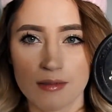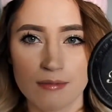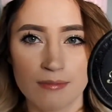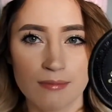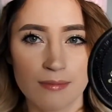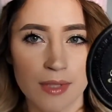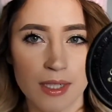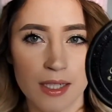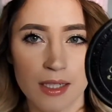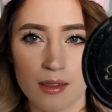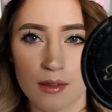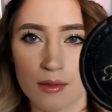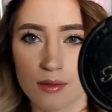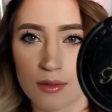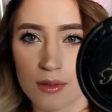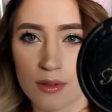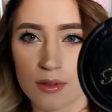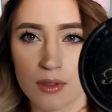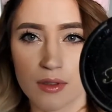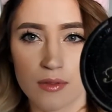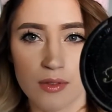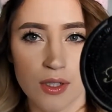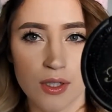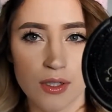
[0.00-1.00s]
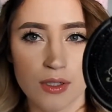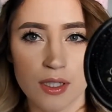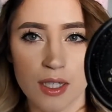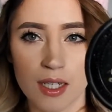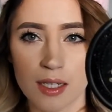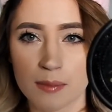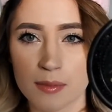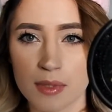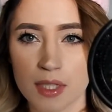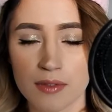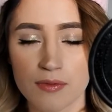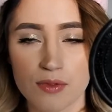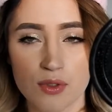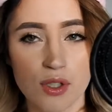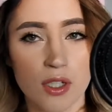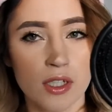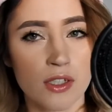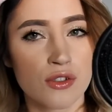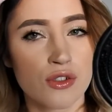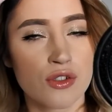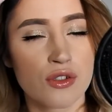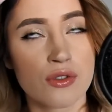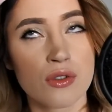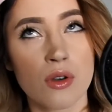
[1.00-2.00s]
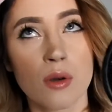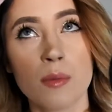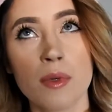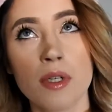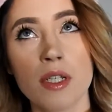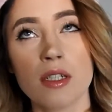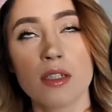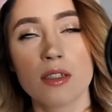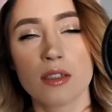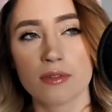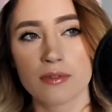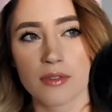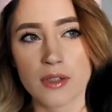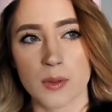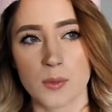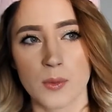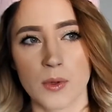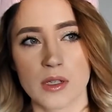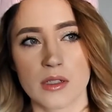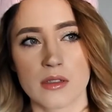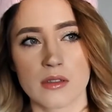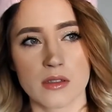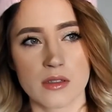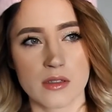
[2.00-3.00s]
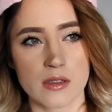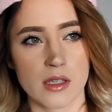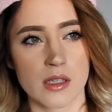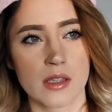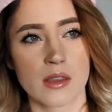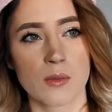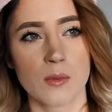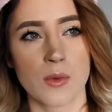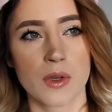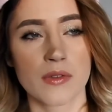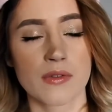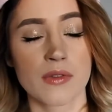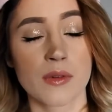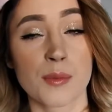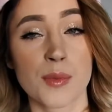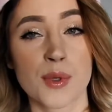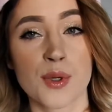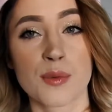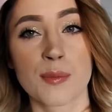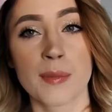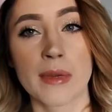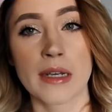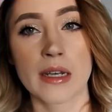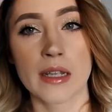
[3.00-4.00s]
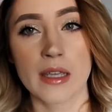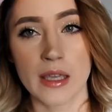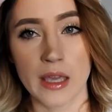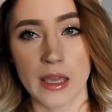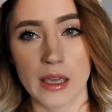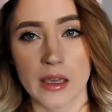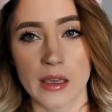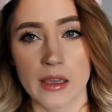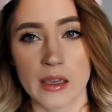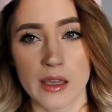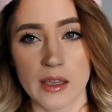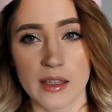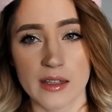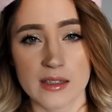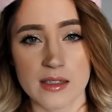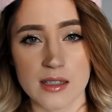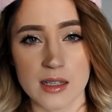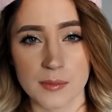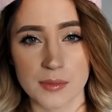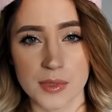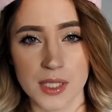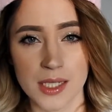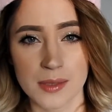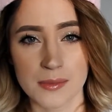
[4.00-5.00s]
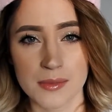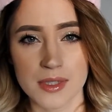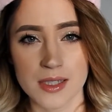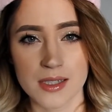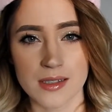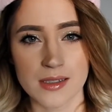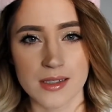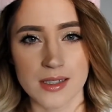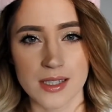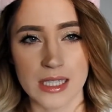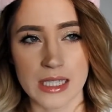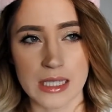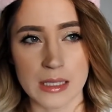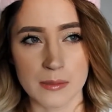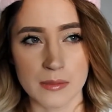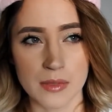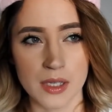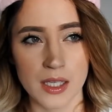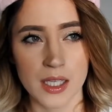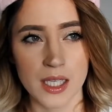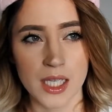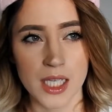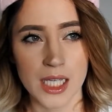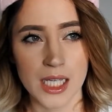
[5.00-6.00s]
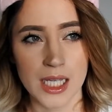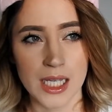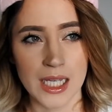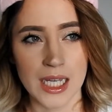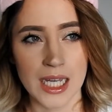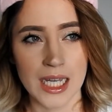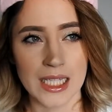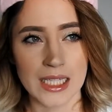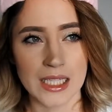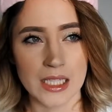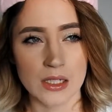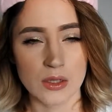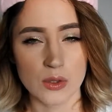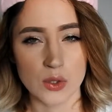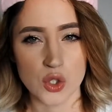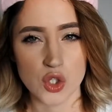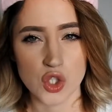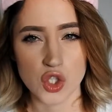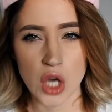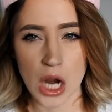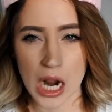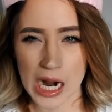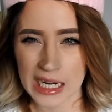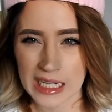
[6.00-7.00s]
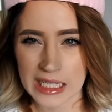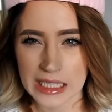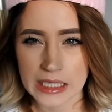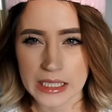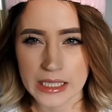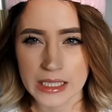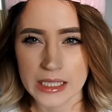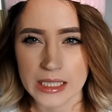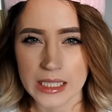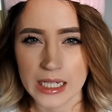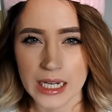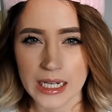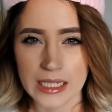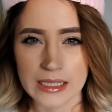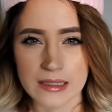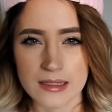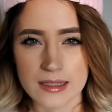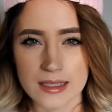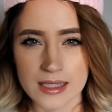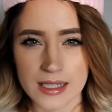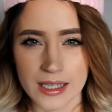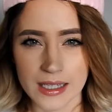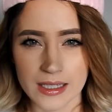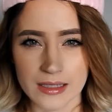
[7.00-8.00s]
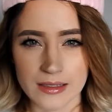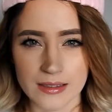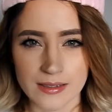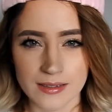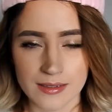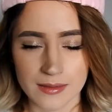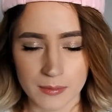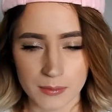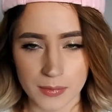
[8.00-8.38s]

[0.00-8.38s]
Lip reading: my go-to of all times. I've tried so many different ones, like the one from Urban Decay, and sometimes they seem a little chalky on the skin,